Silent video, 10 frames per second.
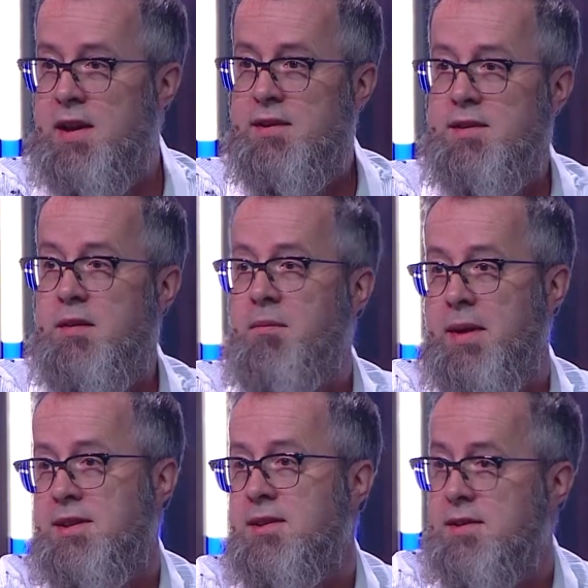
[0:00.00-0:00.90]
some
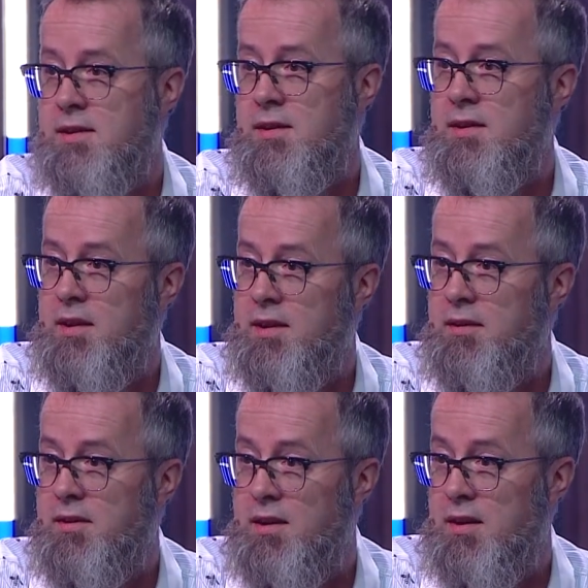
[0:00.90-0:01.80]
basis in uh,
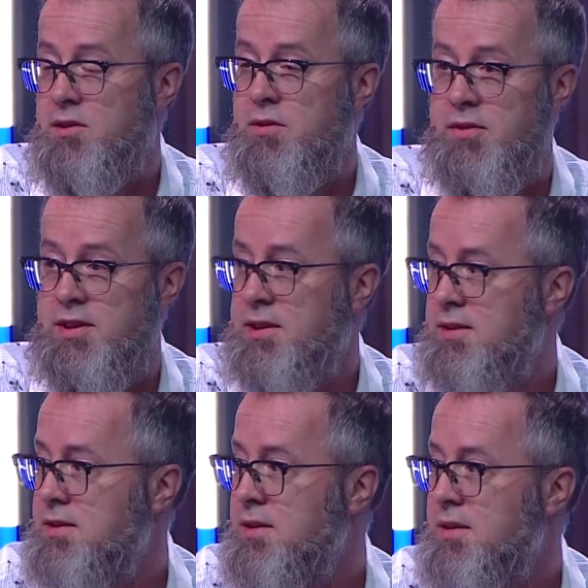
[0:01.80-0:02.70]
knowledge of physics.